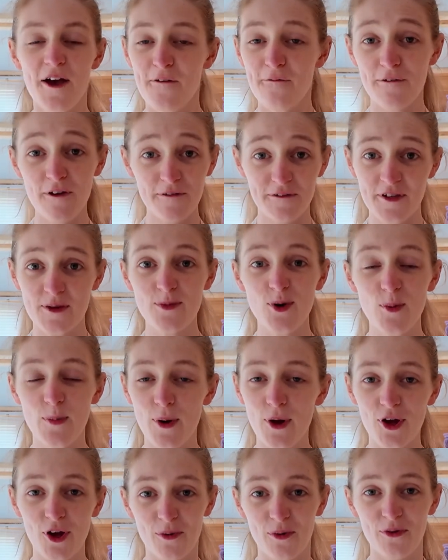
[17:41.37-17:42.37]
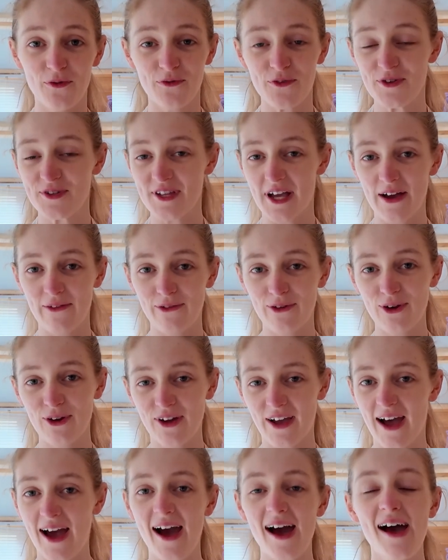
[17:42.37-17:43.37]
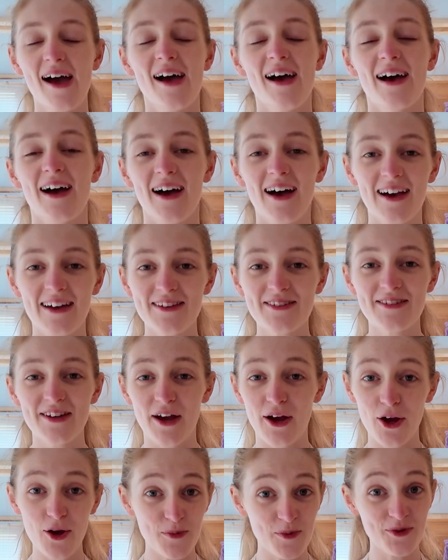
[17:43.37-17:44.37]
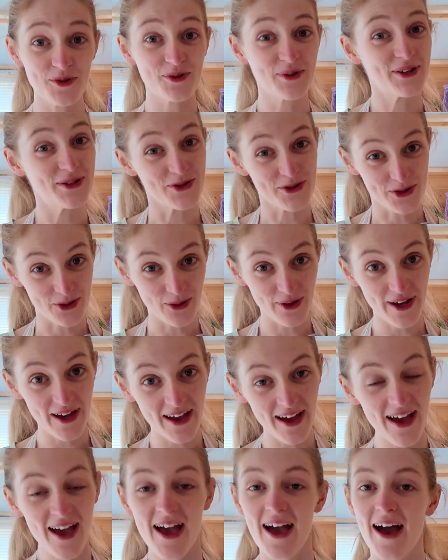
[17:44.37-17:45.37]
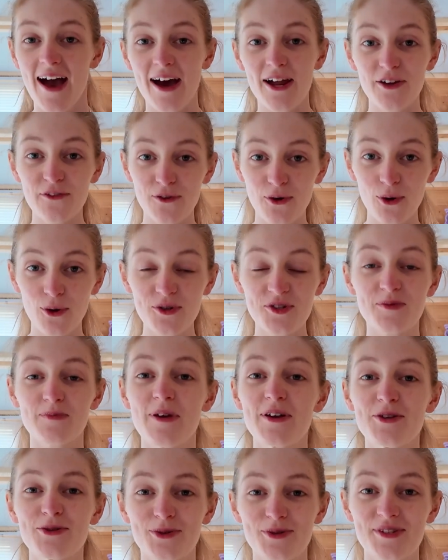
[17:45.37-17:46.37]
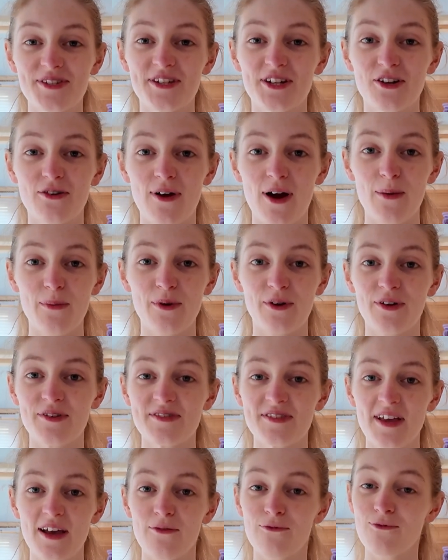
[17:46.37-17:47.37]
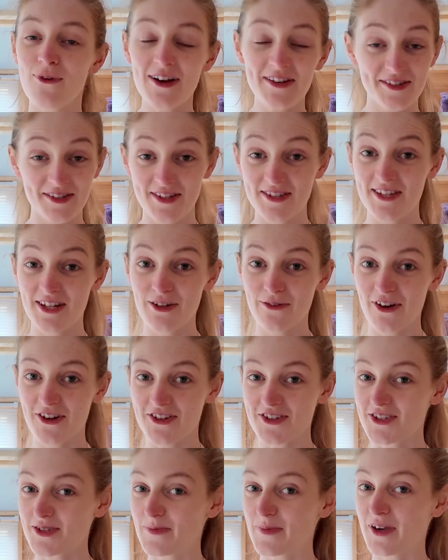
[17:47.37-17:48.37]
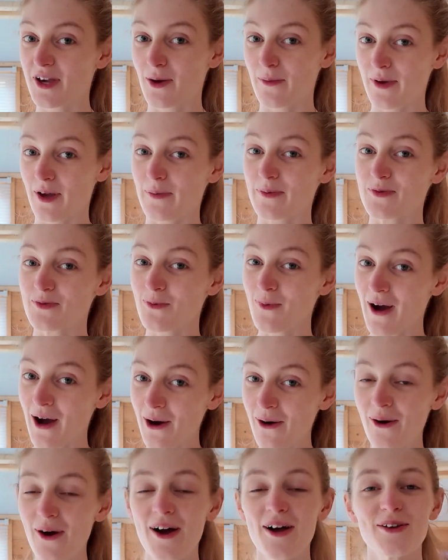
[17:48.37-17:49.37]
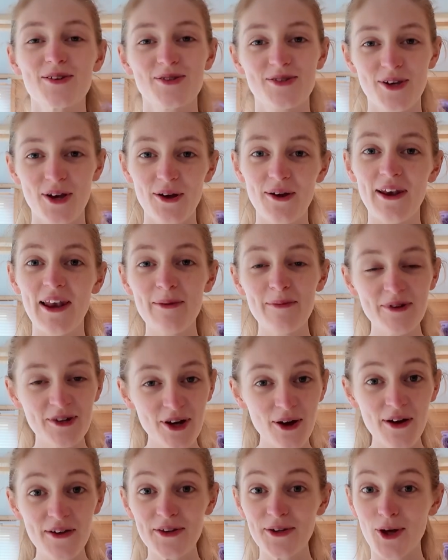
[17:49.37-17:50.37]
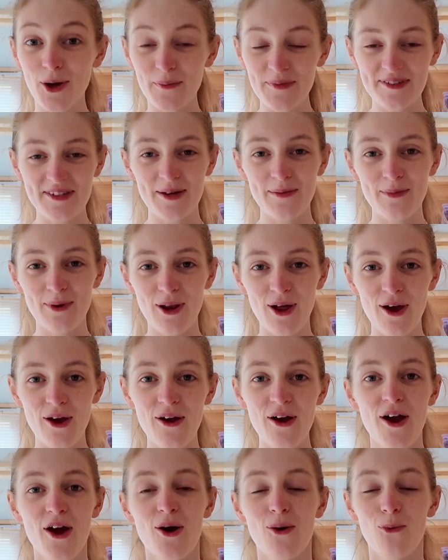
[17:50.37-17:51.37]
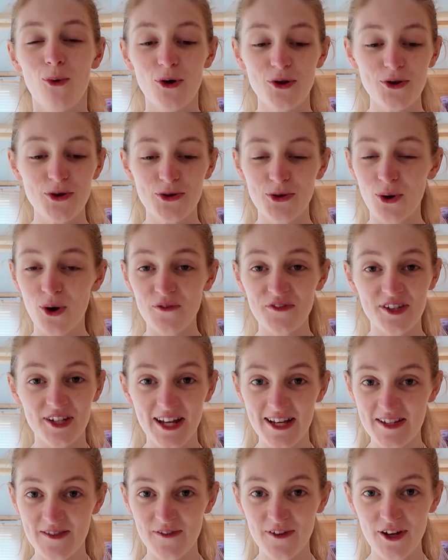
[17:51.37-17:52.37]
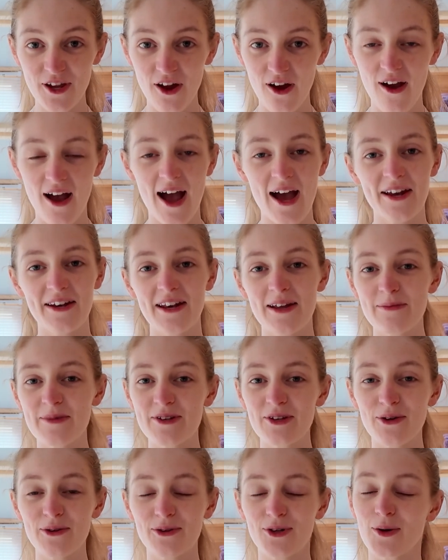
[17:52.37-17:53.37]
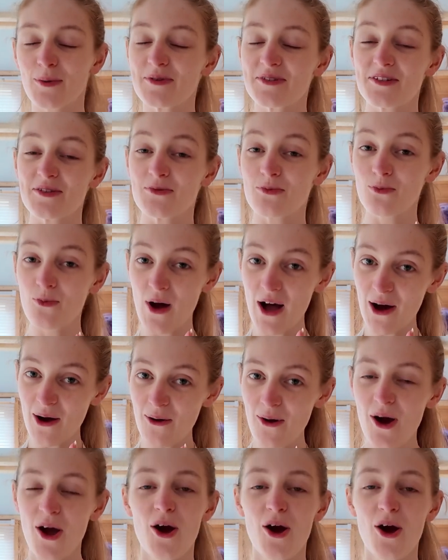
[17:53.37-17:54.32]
50 more Pokemon for you to have a look at, and I hope you do enjoy it. And of course, make sure to stick around because the rest of the generations will be coming up as well. So let me know in the comments down below what you thought of today's video, and let me know in the comments as well